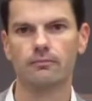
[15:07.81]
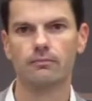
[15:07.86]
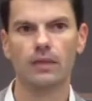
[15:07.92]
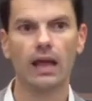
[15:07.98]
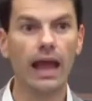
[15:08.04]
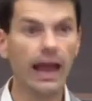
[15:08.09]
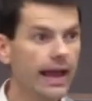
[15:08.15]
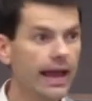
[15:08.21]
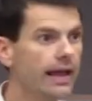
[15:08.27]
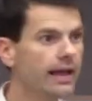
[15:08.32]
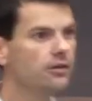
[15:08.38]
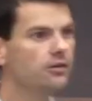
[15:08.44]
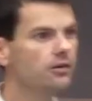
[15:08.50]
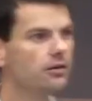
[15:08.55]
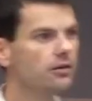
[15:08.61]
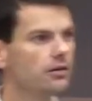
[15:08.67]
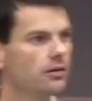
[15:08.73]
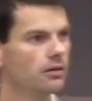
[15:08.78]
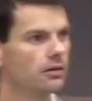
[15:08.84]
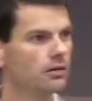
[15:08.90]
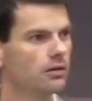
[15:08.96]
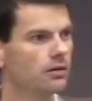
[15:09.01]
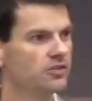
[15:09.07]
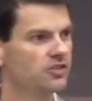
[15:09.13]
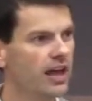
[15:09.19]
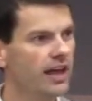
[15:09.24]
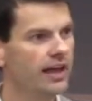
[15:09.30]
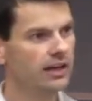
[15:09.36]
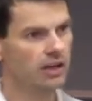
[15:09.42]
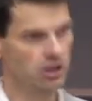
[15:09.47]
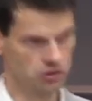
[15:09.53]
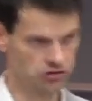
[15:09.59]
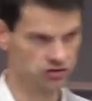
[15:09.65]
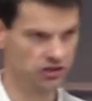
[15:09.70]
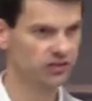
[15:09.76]
and saying
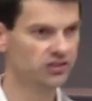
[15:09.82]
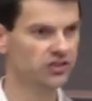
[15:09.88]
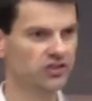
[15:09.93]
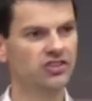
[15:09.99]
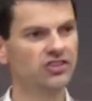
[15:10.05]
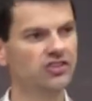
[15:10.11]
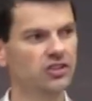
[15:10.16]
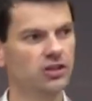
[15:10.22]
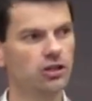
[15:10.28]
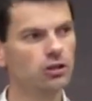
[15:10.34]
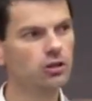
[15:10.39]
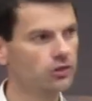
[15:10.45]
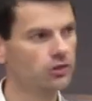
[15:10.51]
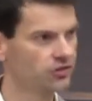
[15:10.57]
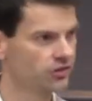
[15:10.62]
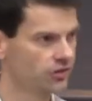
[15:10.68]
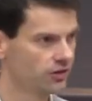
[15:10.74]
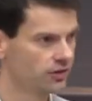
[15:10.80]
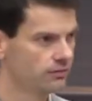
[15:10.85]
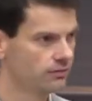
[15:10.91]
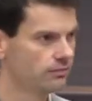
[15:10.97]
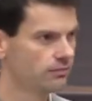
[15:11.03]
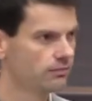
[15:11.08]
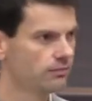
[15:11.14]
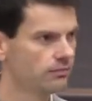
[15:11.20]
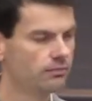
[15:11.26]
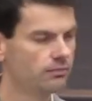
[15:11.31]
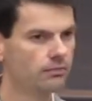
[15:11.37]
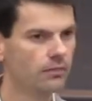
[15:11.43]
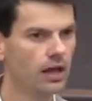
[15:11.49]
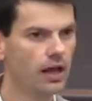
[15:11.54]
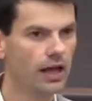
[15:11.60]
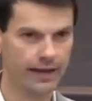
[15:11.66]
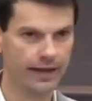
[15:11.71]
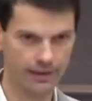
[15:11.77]
Jesus is accursed can